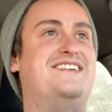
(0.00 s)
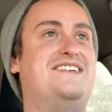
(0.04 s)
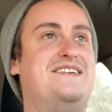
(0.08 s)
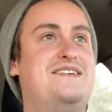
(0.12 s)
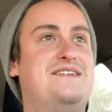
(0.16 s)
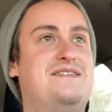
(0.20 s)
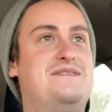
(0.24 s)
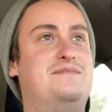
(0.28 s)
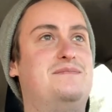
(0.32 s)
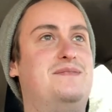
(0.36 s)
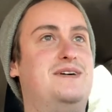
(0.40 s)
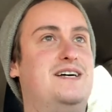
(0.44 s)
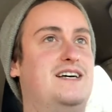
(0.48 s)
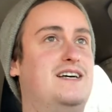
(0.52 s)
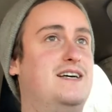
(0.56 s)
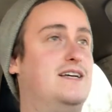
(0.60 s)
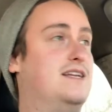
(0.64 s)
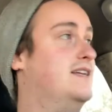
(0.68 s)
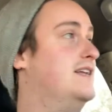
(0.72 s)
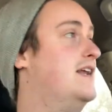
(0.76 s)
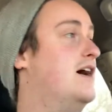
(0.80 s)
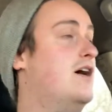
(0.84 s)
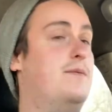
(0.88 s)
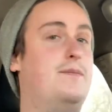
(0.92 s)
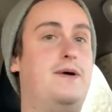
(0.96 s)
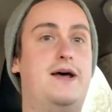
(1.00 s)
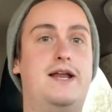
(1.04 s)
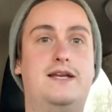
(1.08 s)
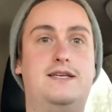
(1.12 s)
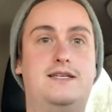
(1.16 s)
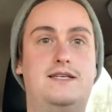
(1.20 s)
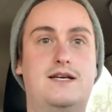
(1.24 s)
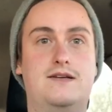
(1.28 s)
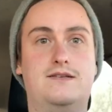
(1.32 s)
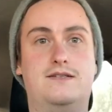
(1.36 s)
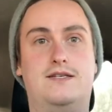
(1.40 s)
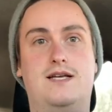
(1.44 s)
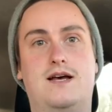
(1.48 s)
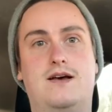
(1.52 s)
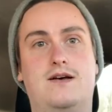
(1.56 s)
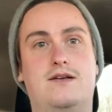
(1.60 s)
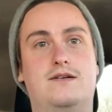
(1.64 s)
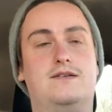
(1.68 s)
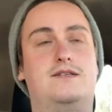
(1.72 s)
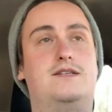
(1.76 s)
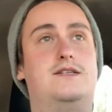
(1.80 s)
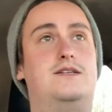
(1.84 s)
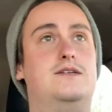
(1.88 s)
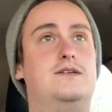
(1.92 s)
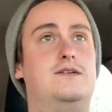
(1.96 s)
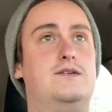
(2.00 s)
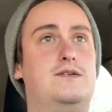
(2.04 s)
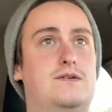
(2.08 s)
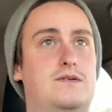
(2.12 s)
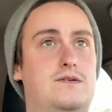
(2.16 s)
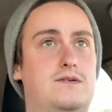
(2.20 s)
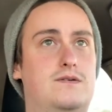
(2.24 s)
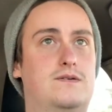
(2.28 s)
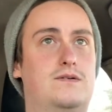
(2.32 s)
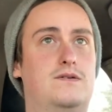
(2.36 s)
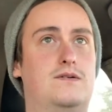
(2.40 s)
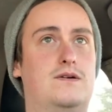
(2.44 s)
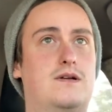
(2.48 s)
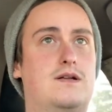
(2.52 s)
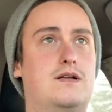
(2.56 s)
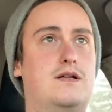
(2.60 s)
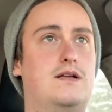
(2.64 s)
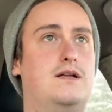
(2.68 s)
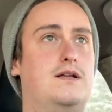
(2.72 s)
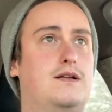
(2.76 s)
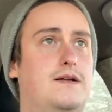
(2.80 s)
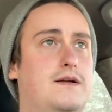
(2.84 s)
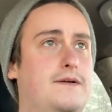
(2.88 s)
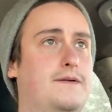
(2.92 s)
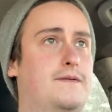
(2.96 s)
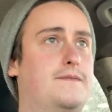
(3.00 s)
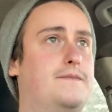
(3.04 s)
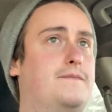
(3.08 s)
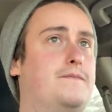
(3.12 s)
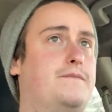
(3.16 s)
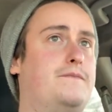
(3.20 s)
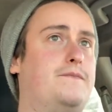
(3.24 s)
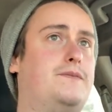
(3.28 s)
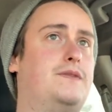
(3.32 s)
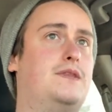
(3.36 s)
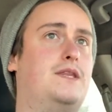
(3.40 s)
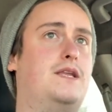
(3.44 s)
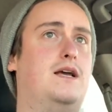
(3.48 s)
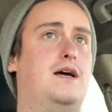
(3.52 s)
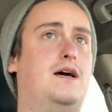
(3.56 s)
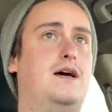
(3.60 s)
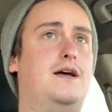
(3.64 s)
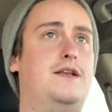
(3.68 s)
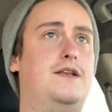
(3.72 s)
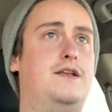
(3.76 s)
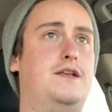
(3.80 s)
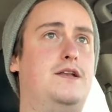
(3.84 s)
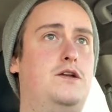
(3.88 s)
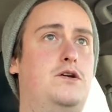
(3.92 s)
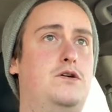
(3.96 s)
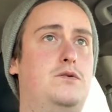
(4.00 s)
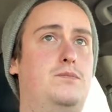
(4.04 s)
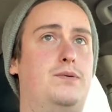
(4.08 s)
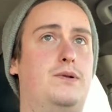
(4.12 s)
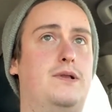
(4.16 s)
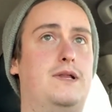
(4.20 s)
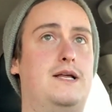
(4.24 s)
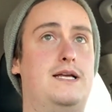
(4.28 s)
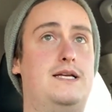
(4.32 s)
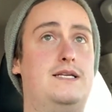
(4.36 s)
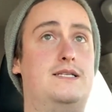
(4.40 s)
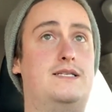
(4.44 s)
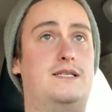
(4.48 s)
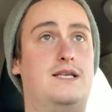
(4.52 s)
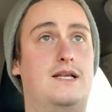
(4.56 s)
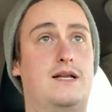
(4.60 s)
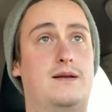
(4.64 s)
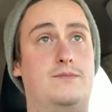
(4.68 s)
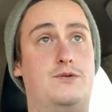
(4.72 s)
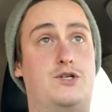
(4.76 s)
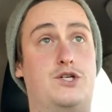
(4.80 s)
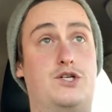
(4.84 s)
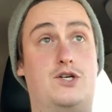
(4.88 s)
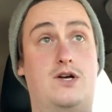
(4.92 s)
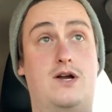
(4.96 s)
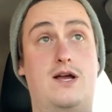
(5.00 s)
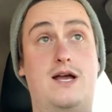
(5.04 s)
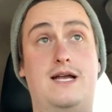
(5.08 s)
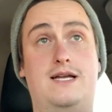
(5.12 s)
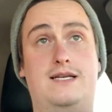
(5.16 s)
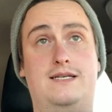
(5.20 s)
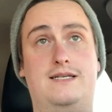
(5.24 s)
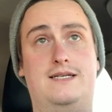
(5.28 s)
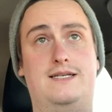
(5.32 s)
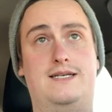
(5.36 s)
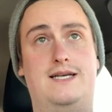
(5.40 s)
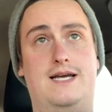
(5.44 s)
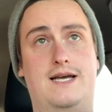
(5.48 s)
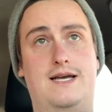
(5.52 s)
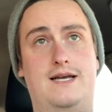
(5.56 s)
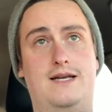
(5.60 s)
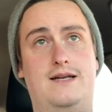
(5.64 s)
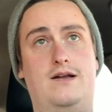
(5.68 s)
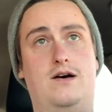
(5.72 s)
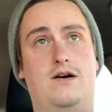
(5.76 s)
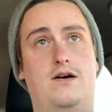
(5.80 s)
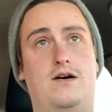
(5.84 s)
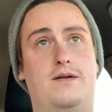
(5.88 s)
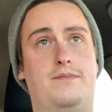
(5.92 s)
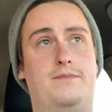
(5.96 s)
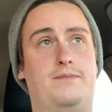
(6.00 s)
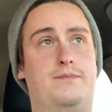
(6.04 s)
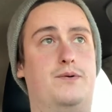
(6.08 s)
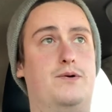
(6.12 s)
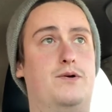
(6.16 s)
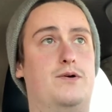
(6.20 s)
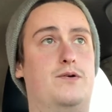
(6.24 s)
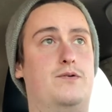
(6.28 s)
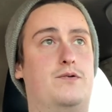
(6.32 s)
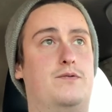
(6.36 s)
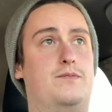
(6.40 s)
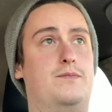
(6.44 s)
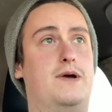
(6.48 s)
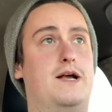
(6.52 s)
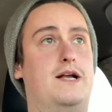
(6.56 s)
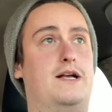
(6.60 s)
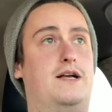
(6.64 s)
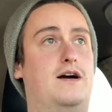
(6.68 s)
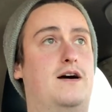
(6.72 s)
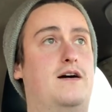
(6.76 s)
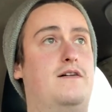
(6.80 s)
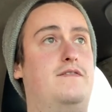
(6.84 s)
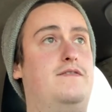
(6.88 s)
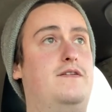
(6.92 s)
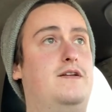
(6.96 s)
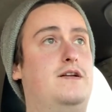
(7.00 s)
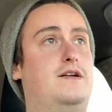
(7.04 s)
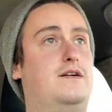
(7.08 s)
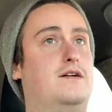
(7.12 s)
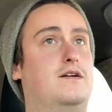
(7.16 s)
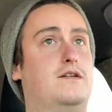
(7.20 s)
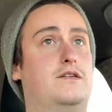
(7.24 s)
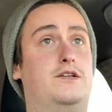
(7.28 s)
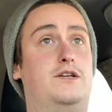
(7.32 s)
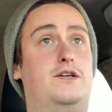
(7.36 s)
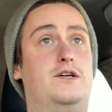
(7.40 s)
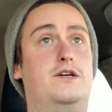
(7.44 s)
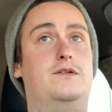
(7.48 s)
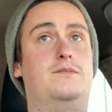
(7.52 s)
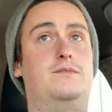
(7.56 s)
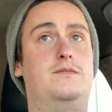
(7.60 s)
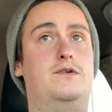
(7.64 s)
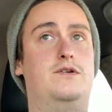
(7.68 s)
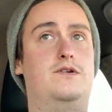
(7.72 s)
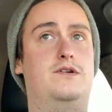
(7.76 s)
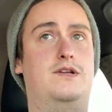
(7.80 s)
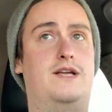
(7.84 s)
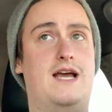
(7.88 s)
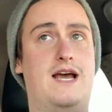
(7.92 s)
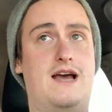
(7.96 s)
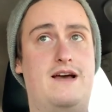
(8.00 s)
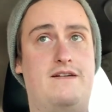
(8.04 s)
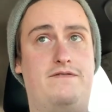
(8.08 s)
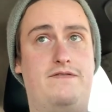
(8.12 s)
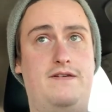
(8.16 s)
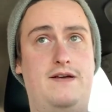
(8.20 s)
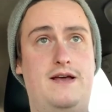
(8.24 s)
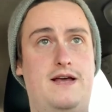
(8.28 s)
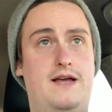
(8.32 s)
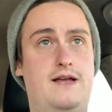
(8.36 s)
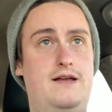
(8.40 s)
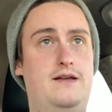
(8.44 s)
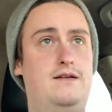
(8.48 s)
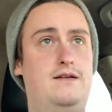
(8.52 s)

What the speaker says: But now I'm headed downtown to a new place that I'm trying to get on board with my coffee called Good Mood Cafe.